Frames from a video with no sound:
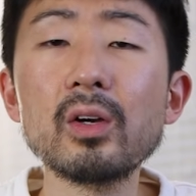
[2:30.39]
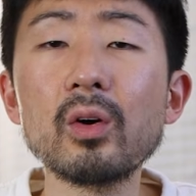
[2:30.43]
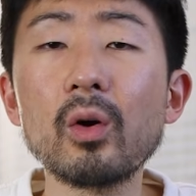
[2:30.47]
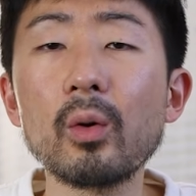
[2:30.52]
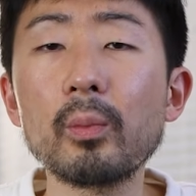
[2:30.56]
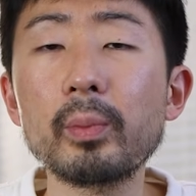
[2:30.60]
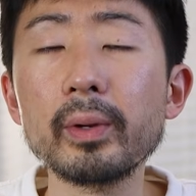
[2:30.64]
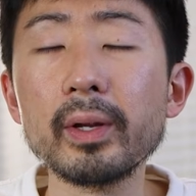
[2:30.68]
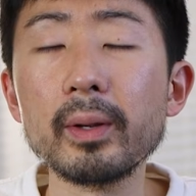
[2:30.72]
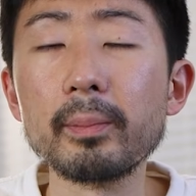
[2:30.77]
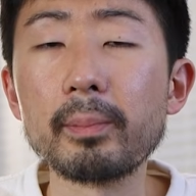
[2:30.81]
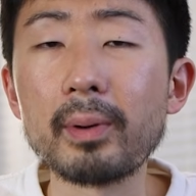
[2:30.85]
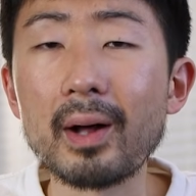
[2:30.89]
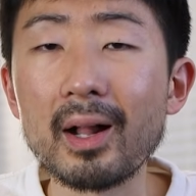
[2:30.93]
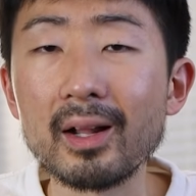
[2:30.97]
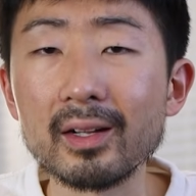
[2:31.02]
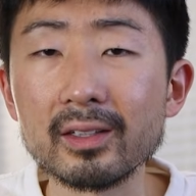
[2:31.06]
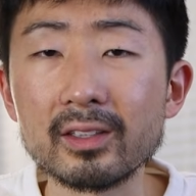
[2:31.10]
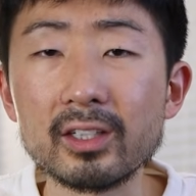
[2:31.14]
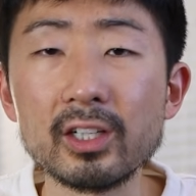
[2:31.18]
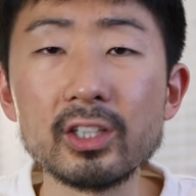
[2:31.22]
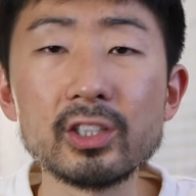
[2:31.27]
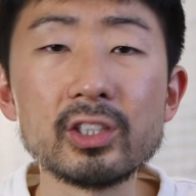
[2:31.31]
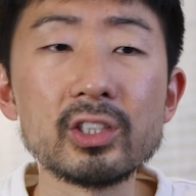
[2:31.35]
or be a
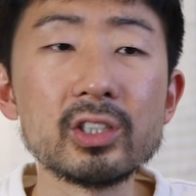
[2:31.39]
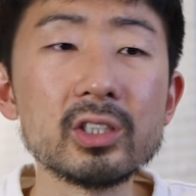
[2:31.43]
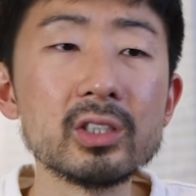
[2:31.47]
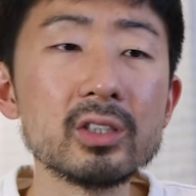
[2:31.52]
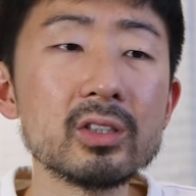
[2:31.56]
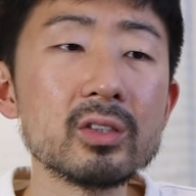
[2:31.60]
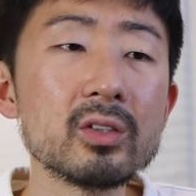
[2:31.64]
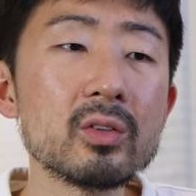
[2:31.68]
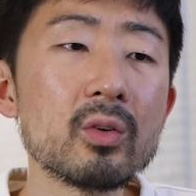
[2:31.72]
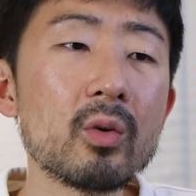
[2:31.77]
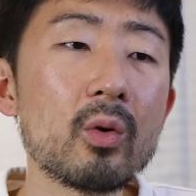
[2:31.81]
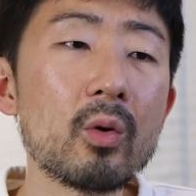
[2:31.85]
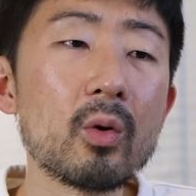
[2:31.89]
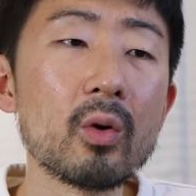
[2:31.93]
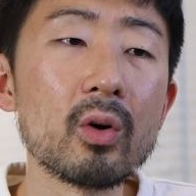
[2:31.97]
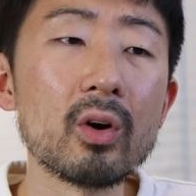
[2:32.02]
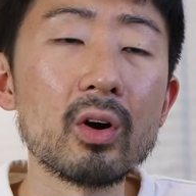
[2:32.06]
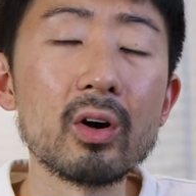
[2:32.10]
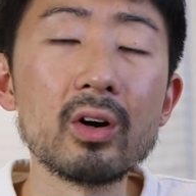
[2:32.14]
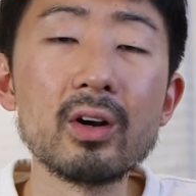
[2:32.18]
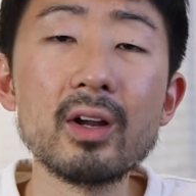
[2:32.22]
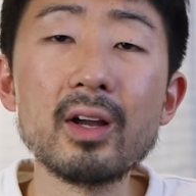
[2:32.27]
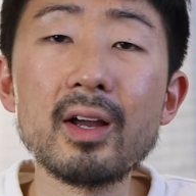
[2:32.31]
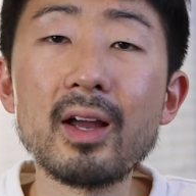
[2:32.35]
politician
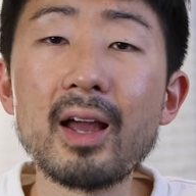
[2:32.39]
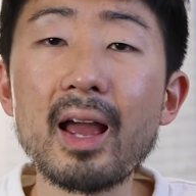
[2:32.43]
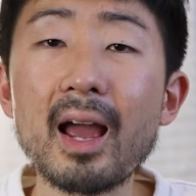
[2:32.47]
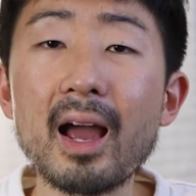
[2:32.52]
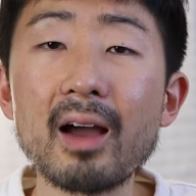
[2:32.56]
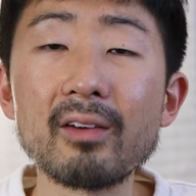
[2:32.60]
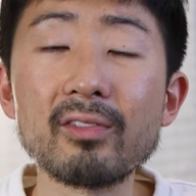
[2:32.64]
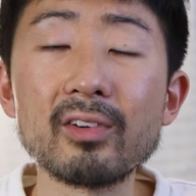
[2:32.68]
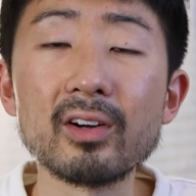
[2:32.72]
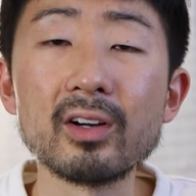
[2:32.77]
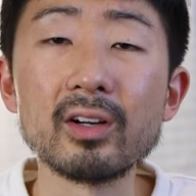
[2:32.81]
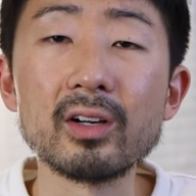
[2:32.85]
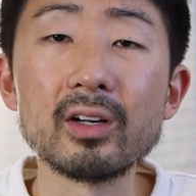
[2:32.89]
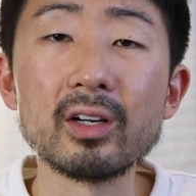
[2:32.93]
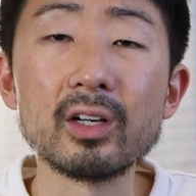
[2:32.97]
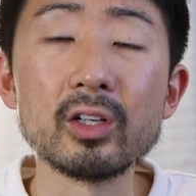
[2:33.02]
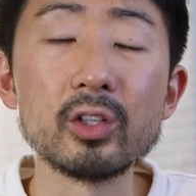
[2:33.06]
or have a,